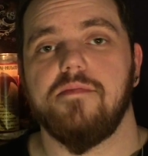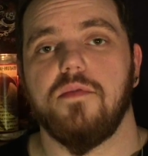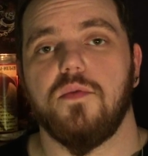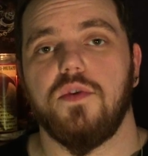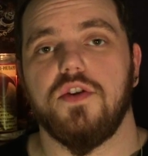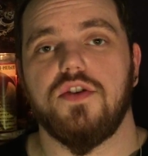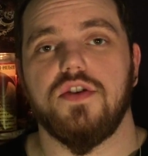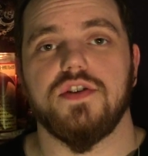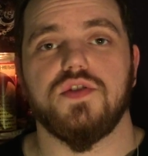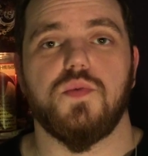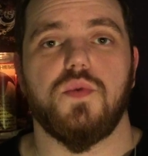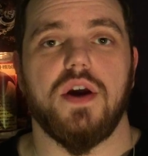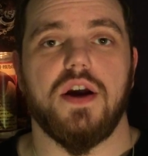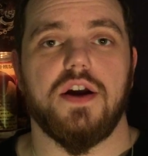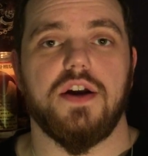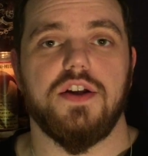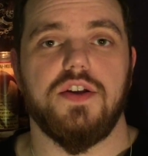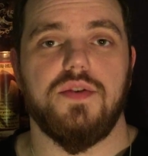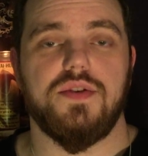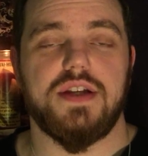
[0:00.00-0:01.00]
which is
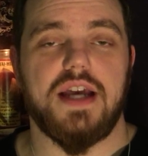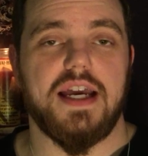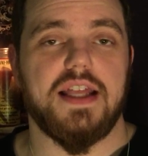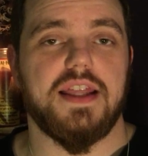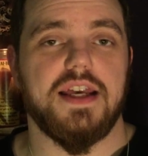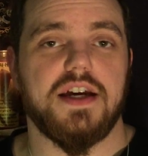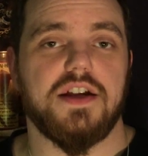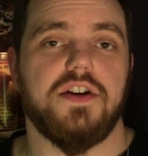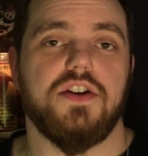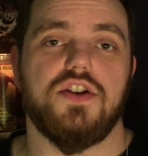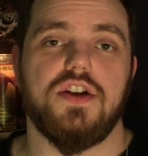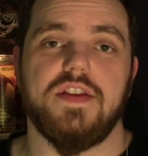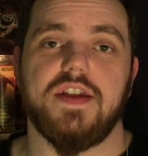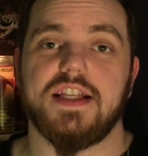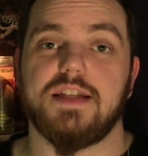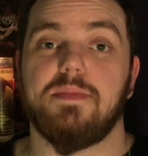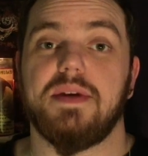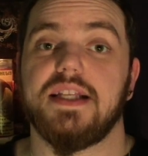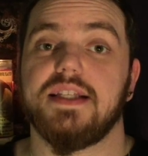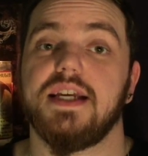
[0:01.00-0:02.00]
where you take the energy
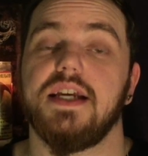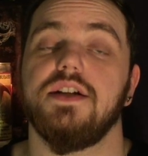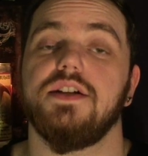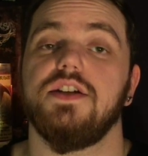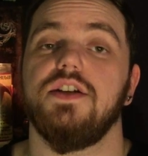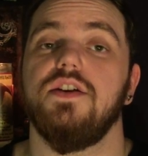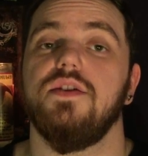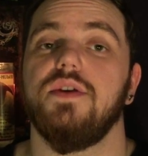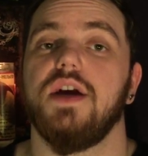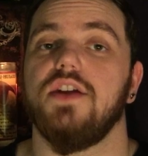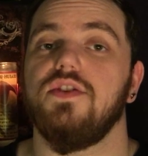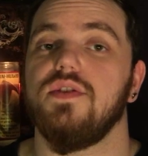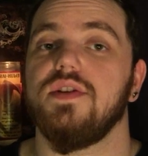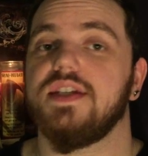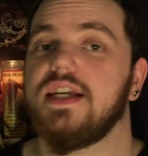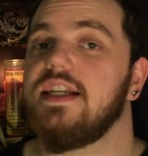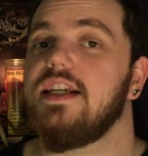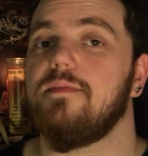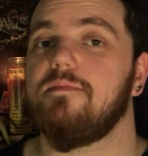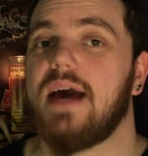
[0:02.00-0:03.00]
that's been sent to you and you
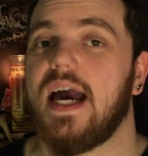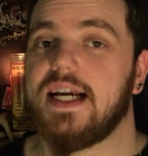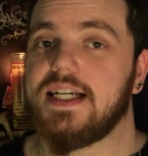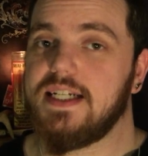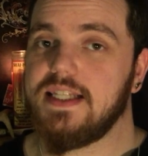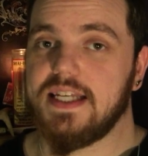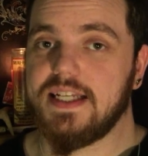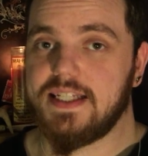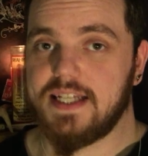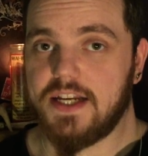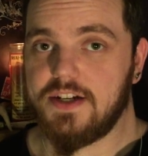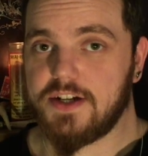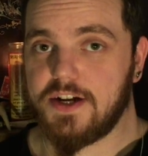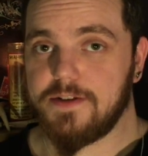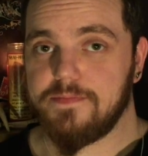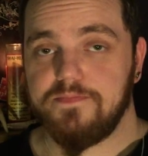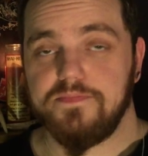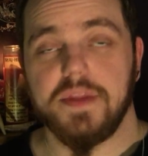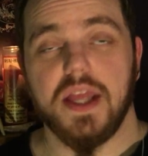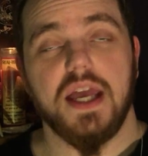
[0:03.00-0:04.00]
send it back to the
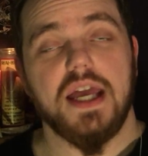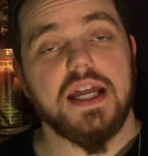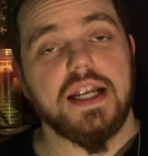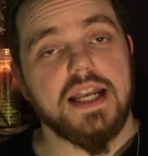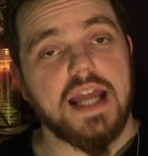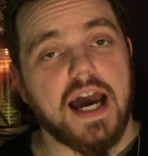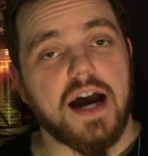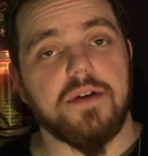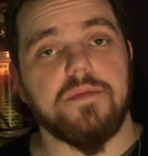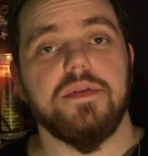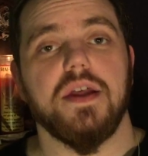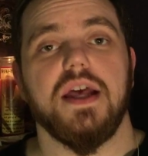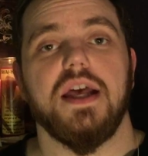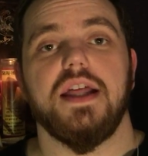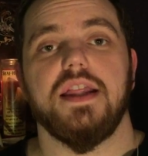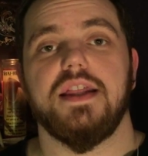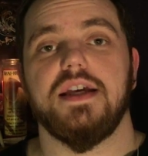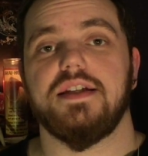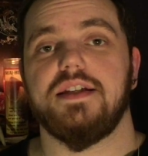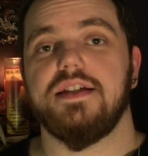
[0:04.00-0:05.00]
sender. Now,
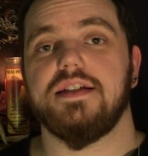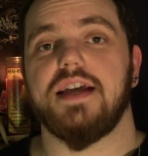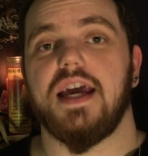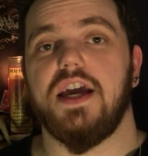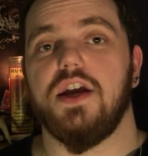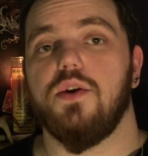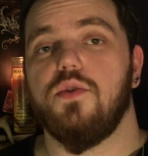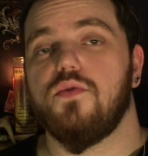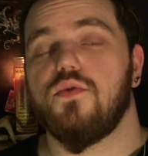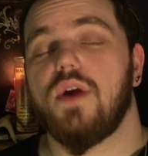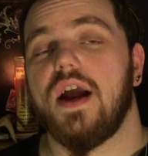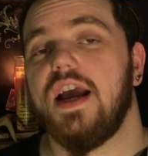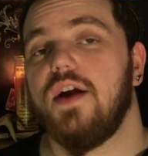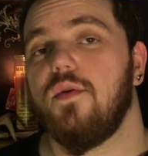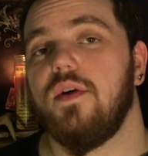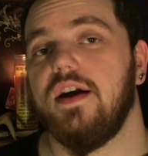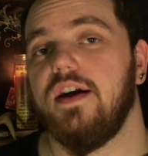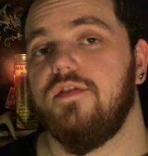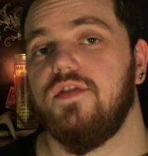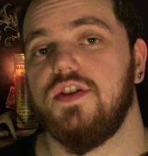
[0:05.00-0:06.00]
this is a great
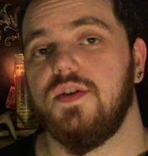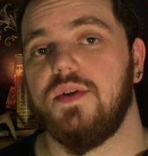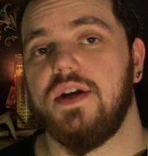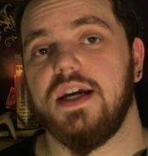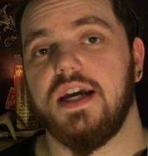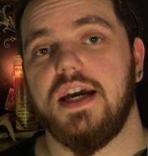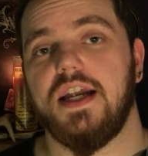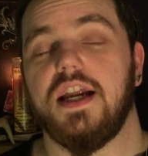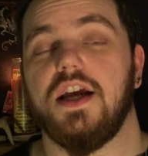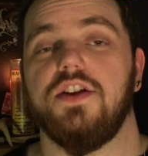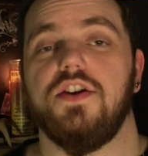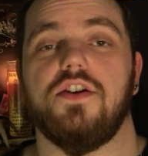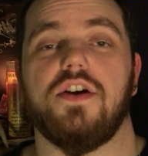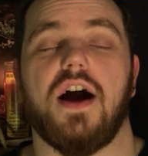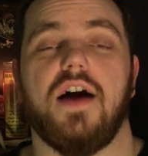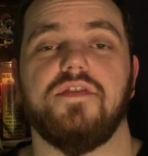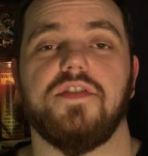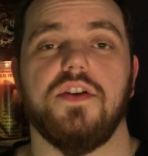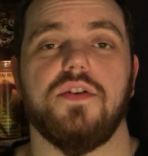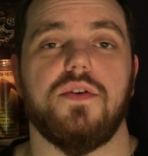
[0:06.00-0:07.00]
way of doing it, and you're
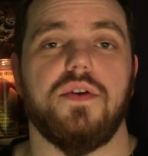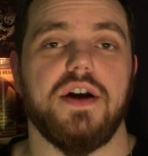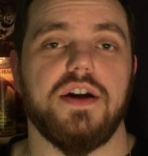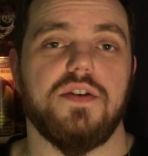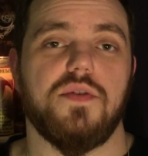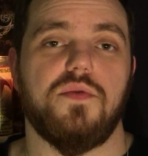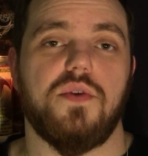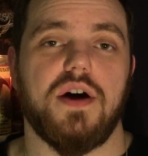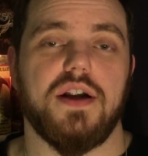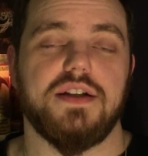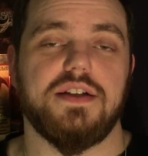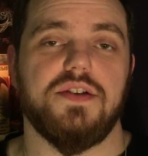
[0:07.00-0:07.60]
often going to want